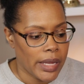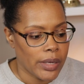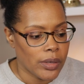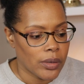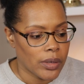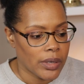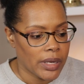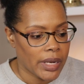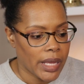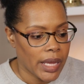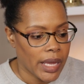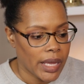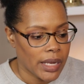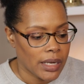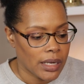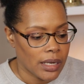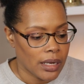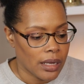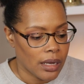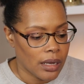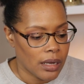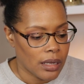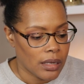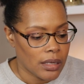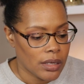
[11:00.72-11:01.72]
eight or nine
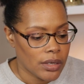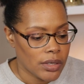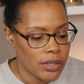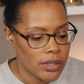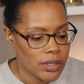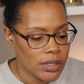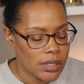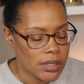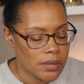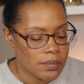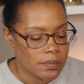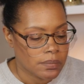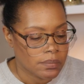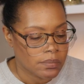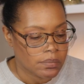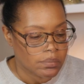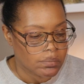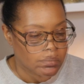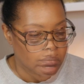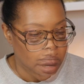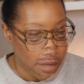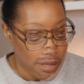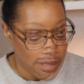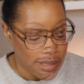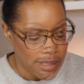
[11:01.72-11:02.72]
dollars.
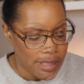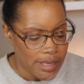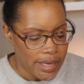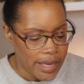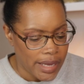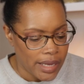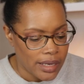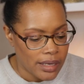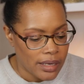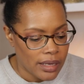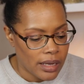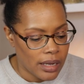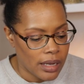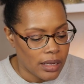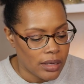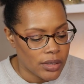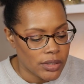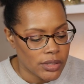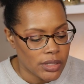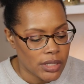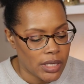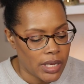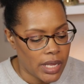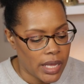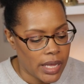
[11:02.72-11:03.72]
It's nine
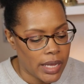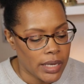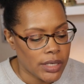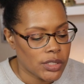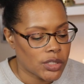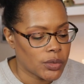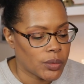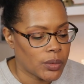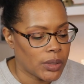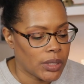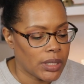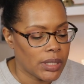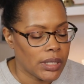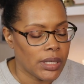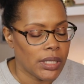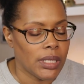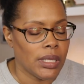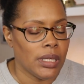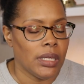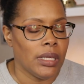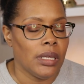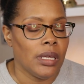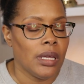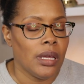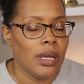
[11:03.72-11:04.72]
dollars, and
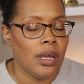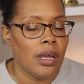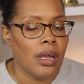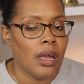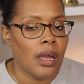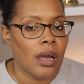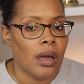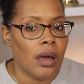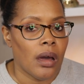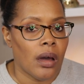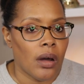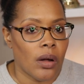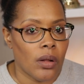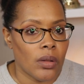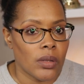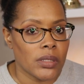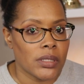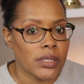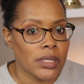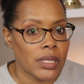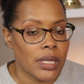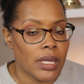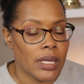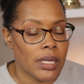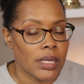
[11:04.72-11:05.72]
actually,
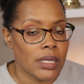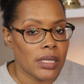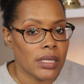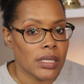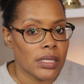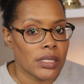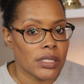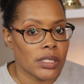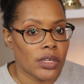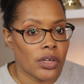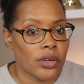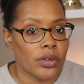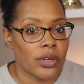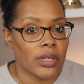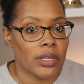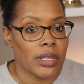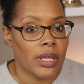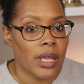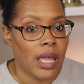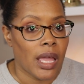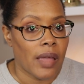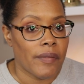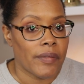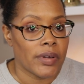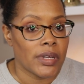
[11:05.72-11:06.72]
Ulta is currently
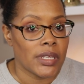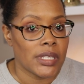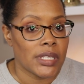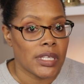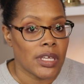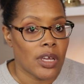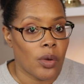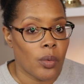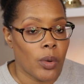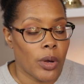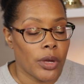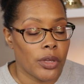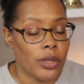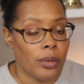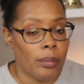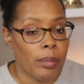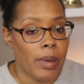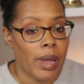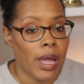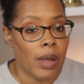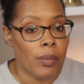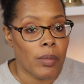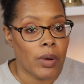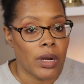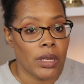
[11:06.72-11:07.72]
having a sale where you
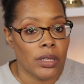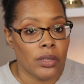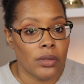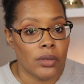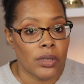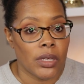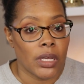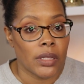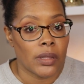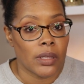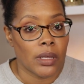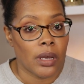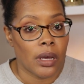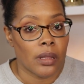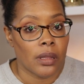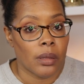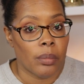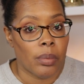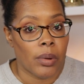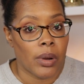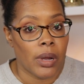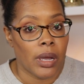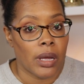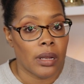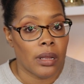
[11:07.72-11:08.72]
buy one and you get the other
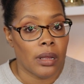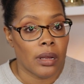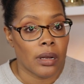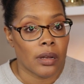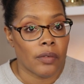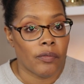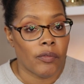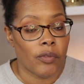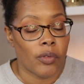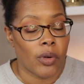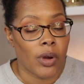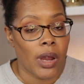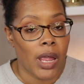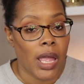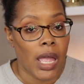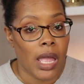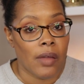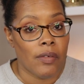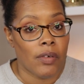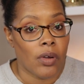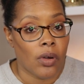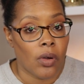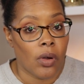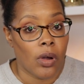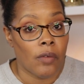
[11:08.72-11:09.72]
product for half
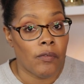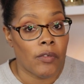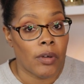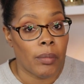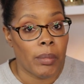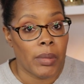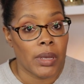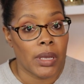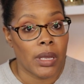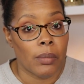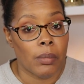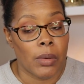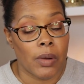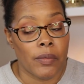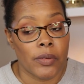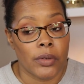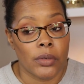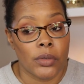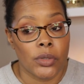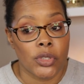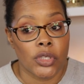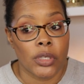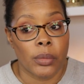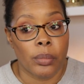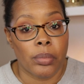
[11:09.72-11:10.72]
off a Makeup
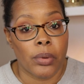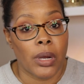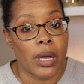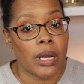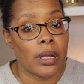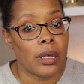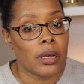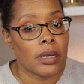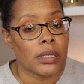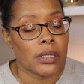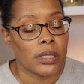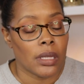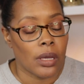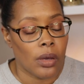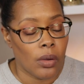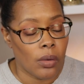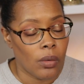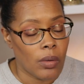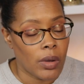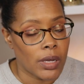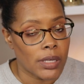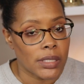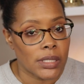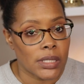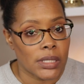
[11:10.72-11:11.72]
Revolution product, so
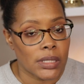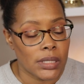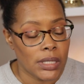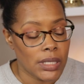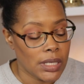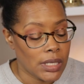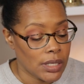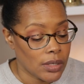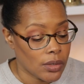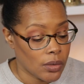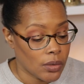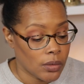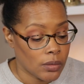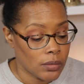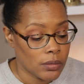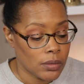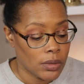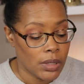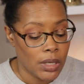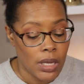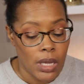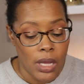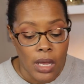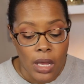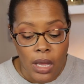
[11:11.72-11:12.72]
a steal.
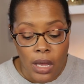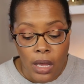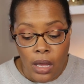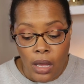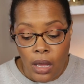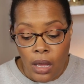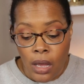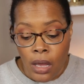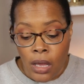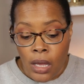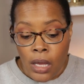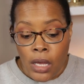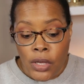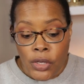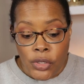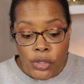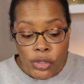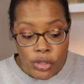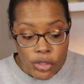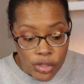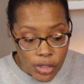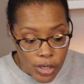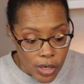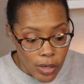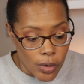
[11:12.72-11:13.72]

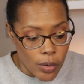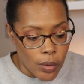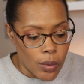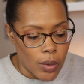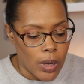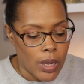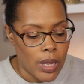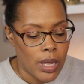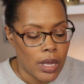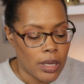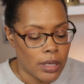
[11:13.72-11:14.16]
So